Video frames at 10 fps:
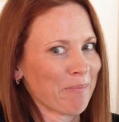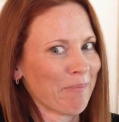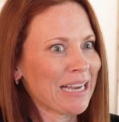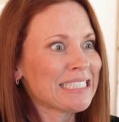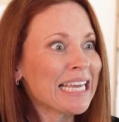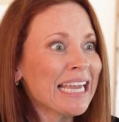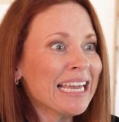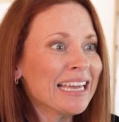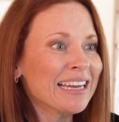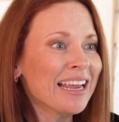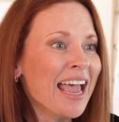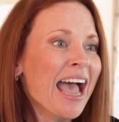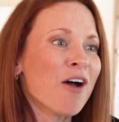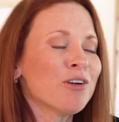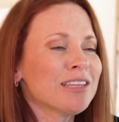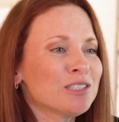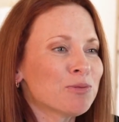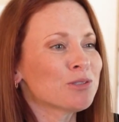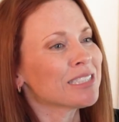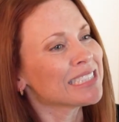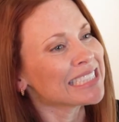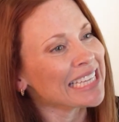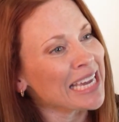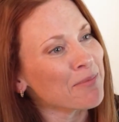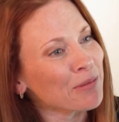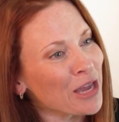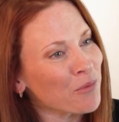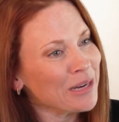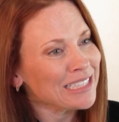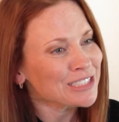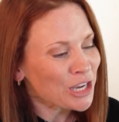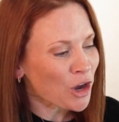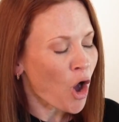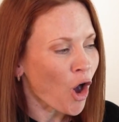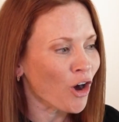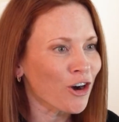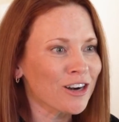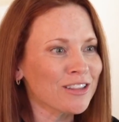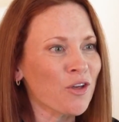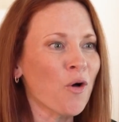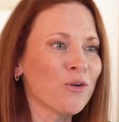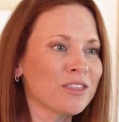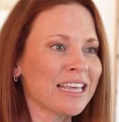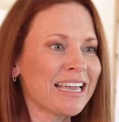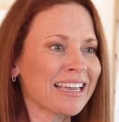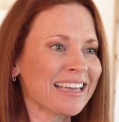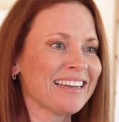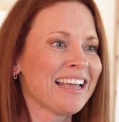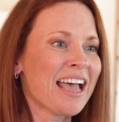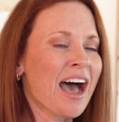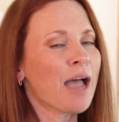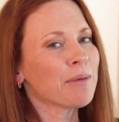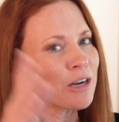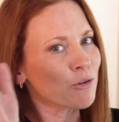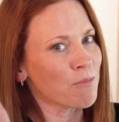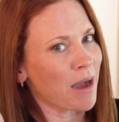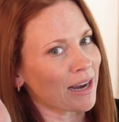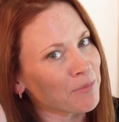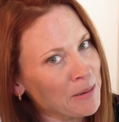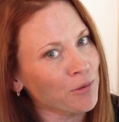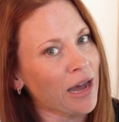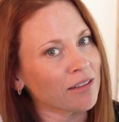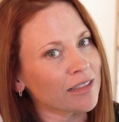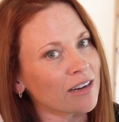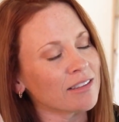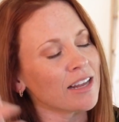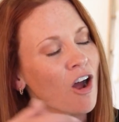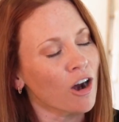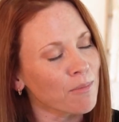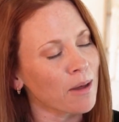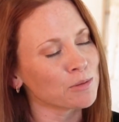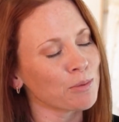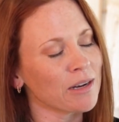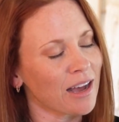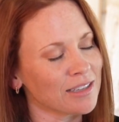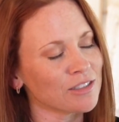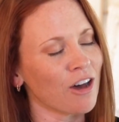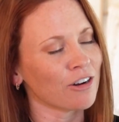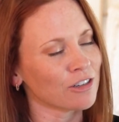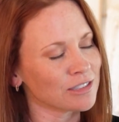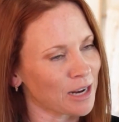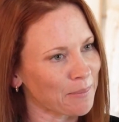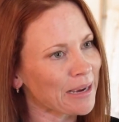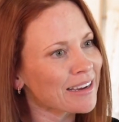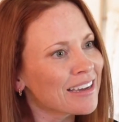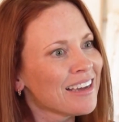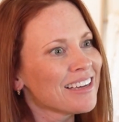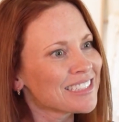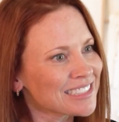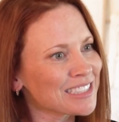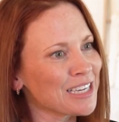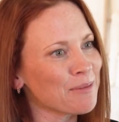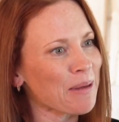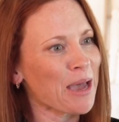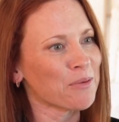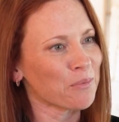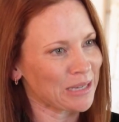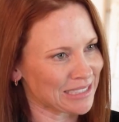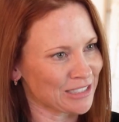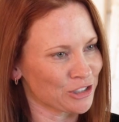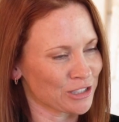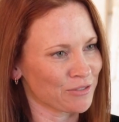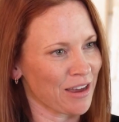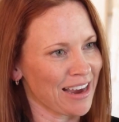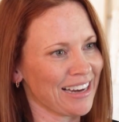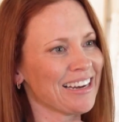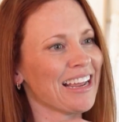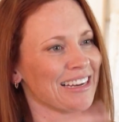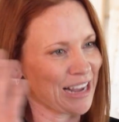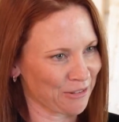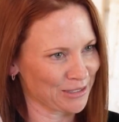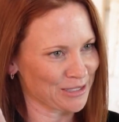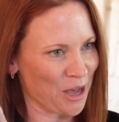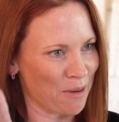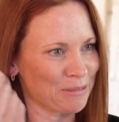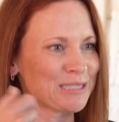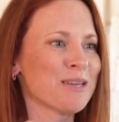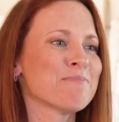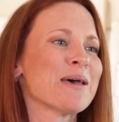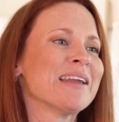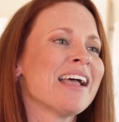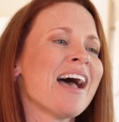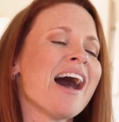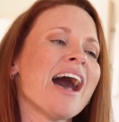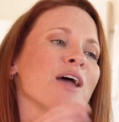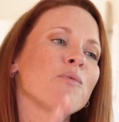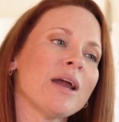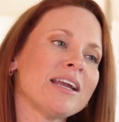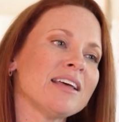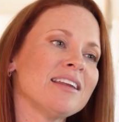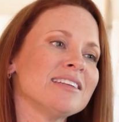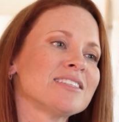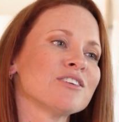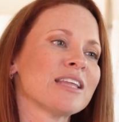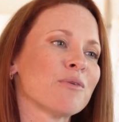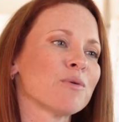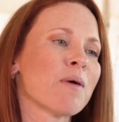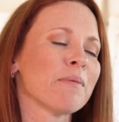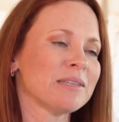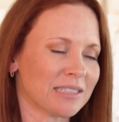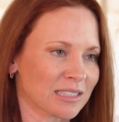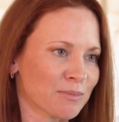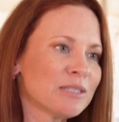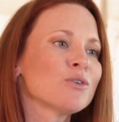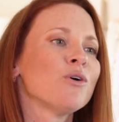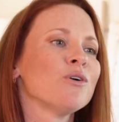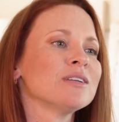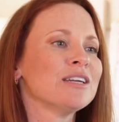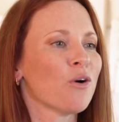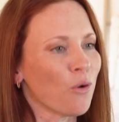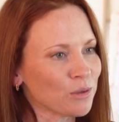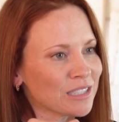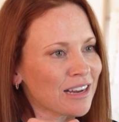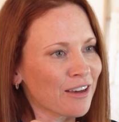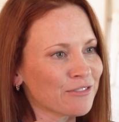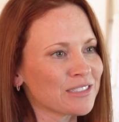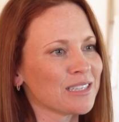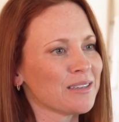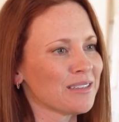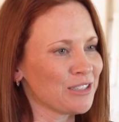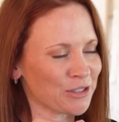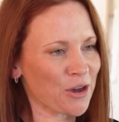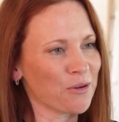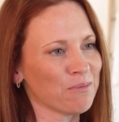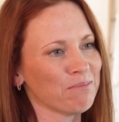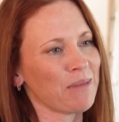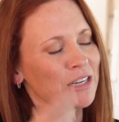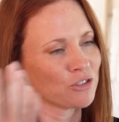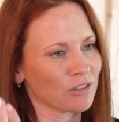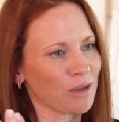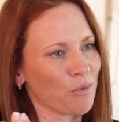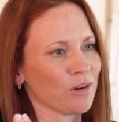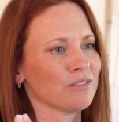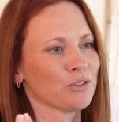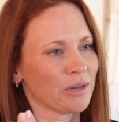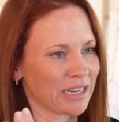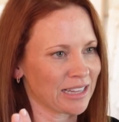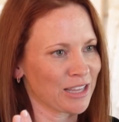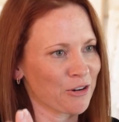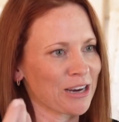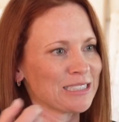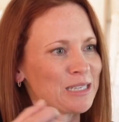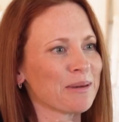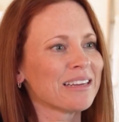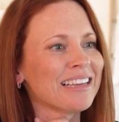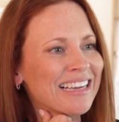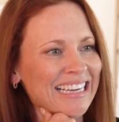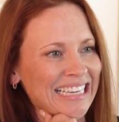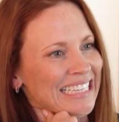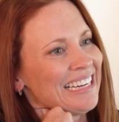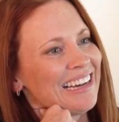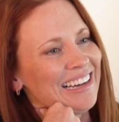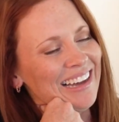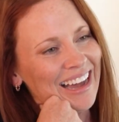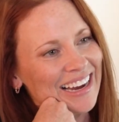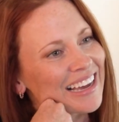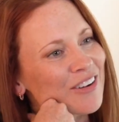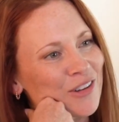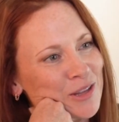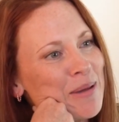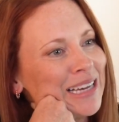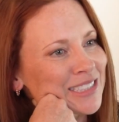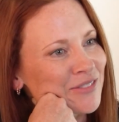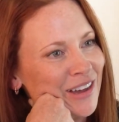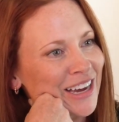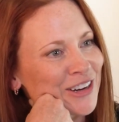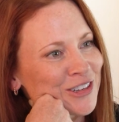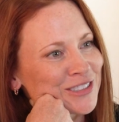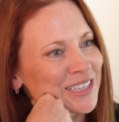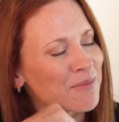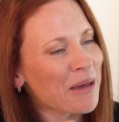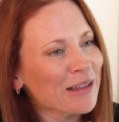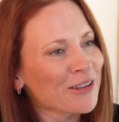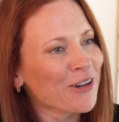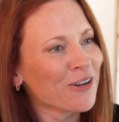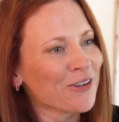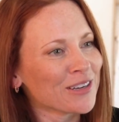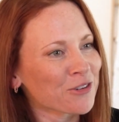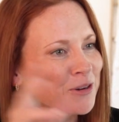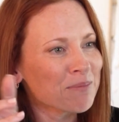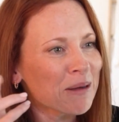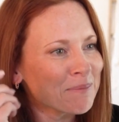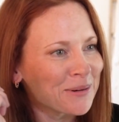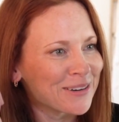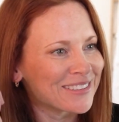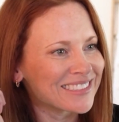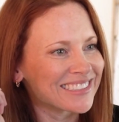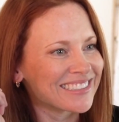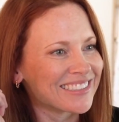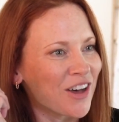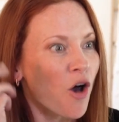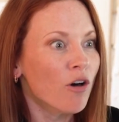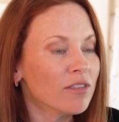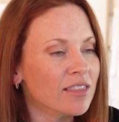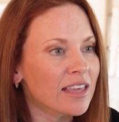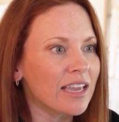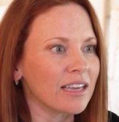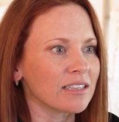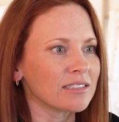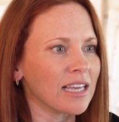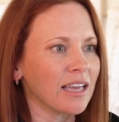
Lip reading: I did. How are they supposed to sleep like when it's like hard and the whole thing? And I'm going to remind people out there that our moms put us on our stomach to sleep, and we did just fine. And now it's the opposite. But I waited until they were probably 6 months old and old enough to, make sure they weren't doing anything crazy. But I had all the pacifiers and a pillow and crib bumpers and all the things.